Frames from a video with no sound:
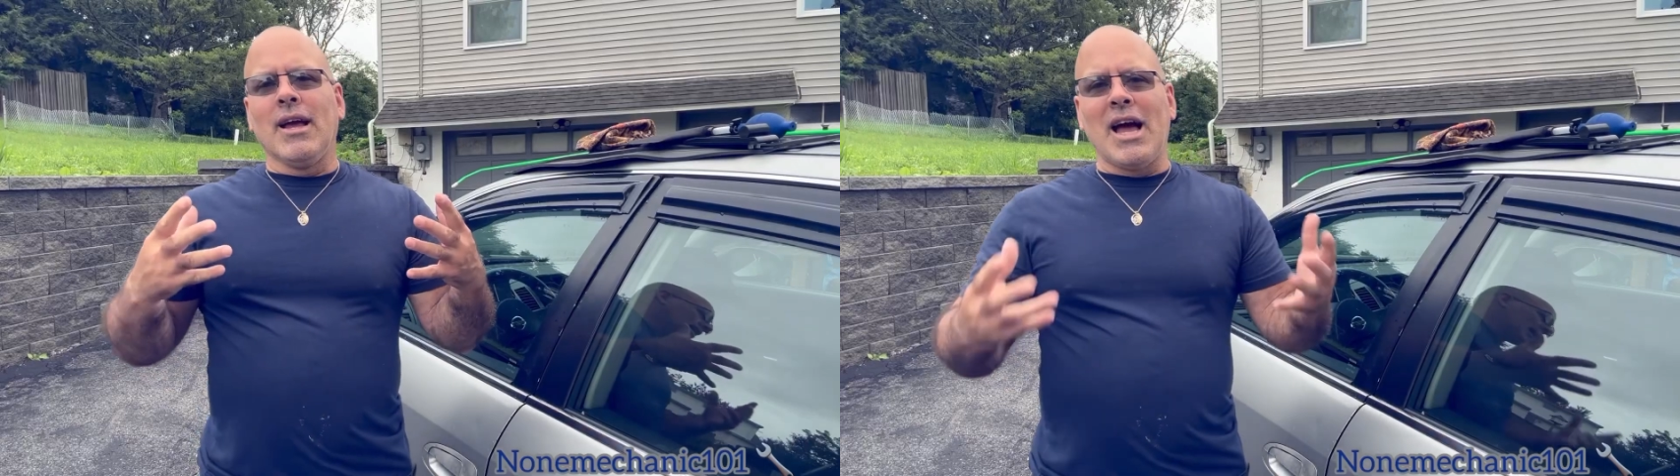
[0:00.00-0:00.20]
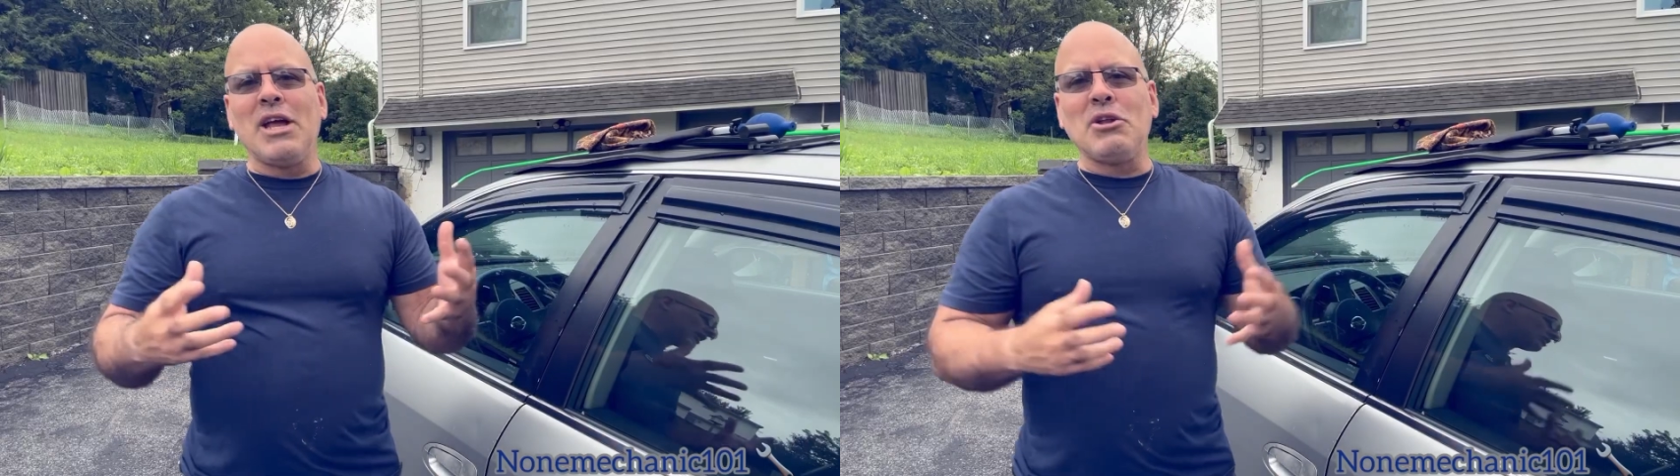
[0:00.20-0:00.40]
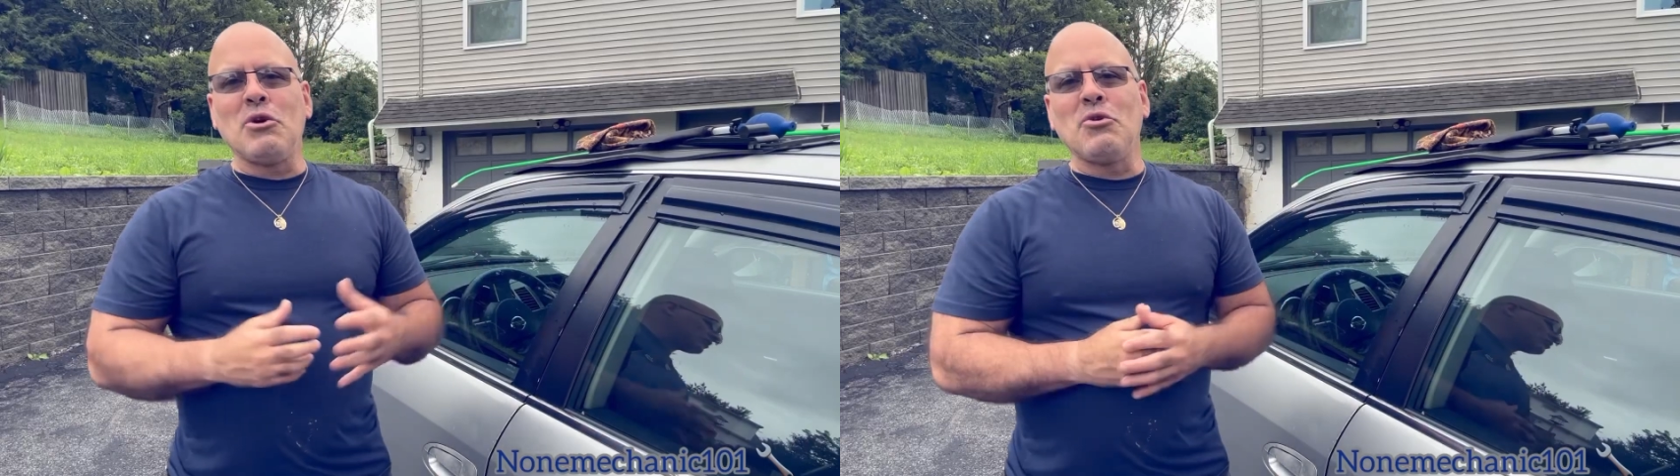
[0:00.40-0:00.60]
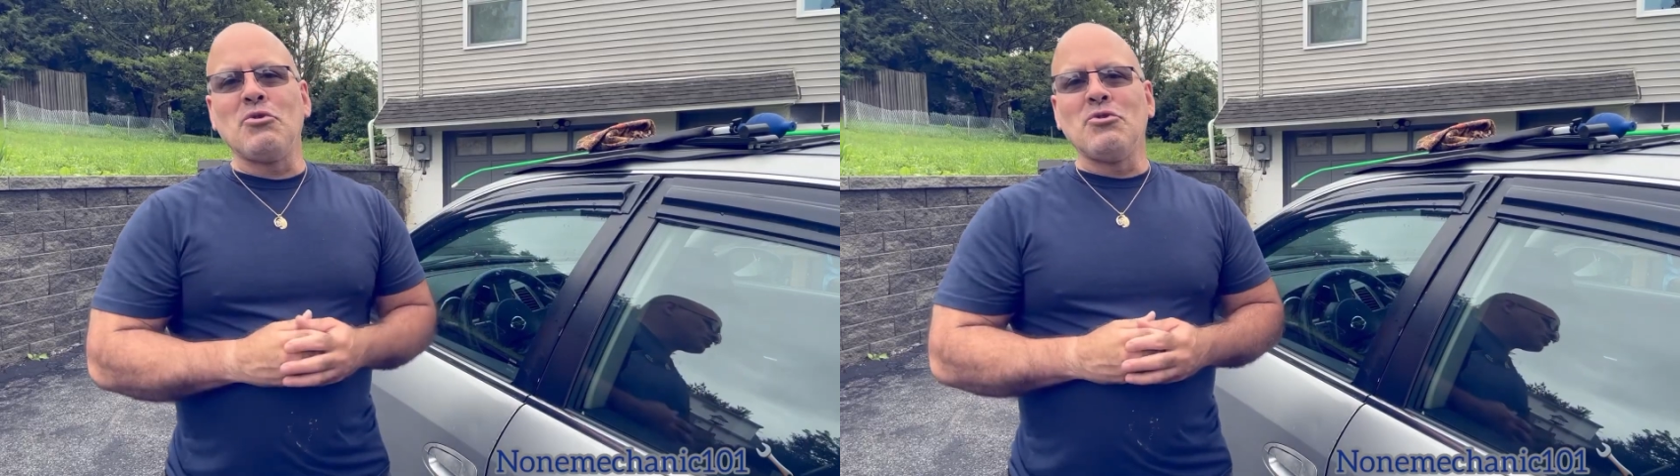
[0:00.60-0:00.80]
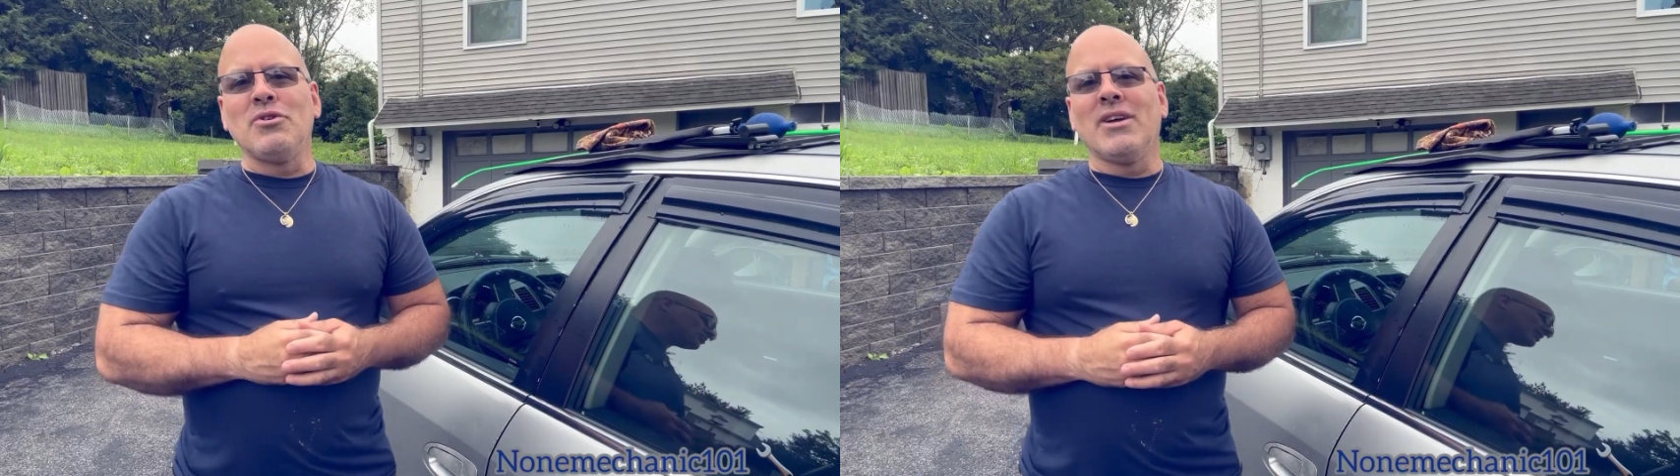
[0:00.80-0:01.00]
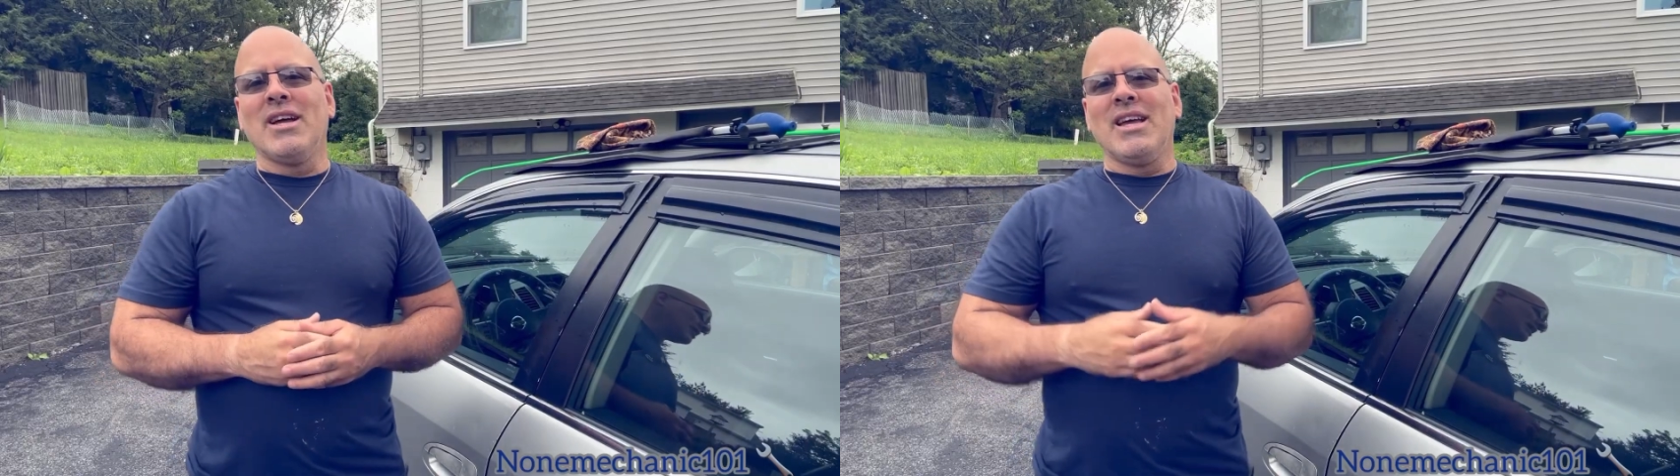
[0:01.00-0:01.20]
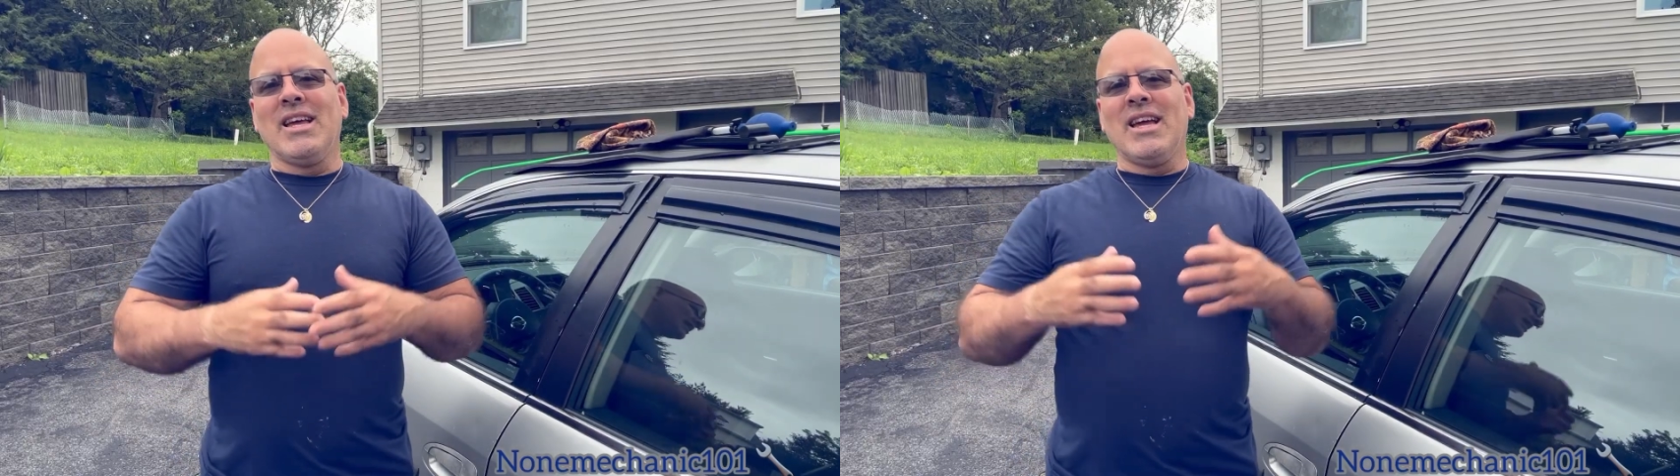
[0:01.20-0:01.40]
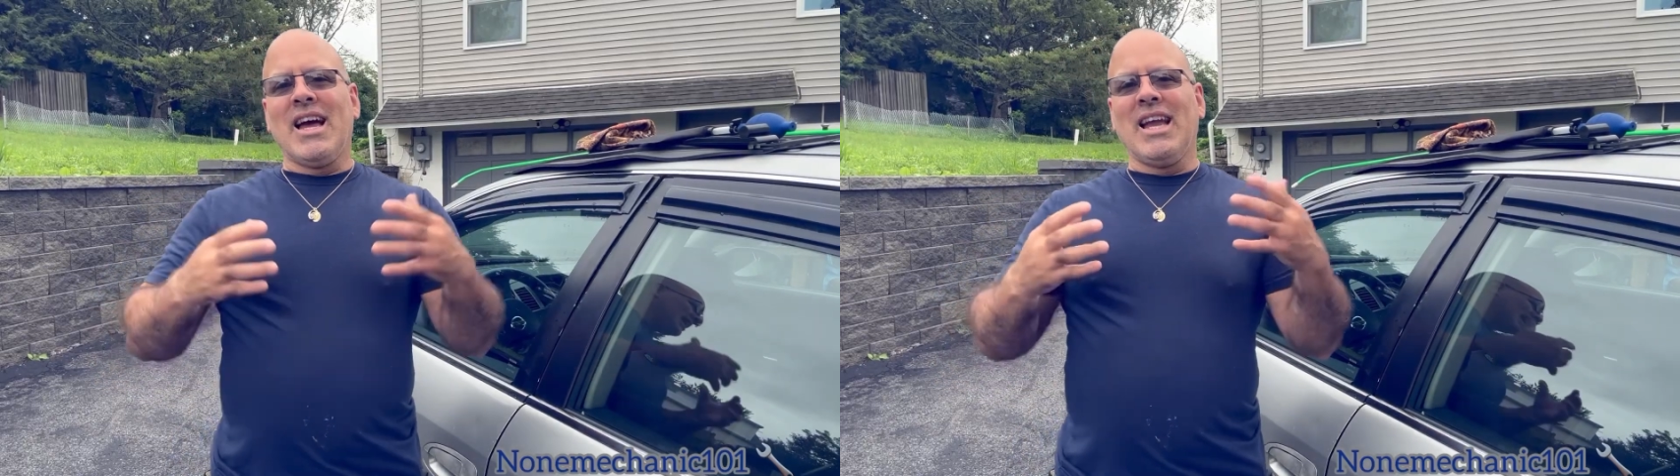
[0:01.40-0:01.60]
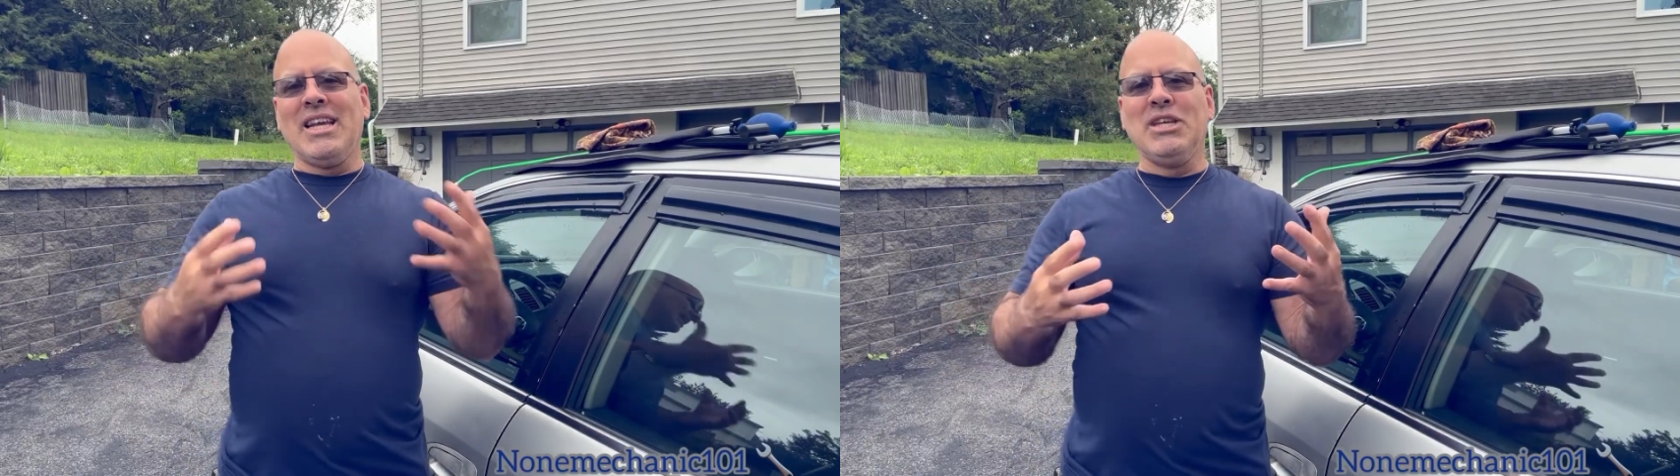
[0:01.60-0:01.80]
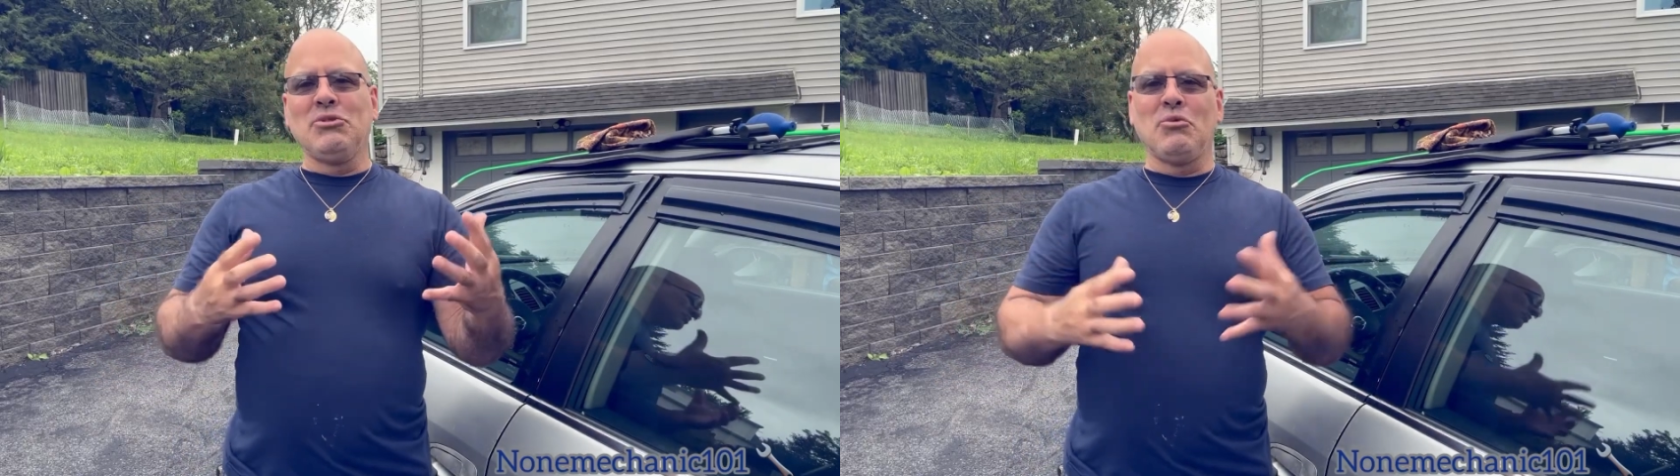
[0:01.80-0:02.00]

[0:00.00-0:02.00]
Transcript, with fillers: I know at least